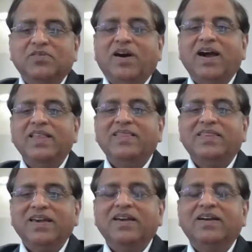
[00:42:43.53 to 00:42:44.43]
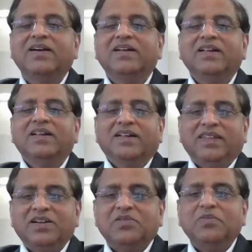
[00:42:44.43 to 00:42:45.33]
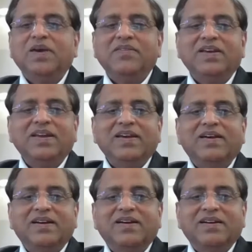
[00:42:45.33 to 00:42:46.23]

So I think there should be a very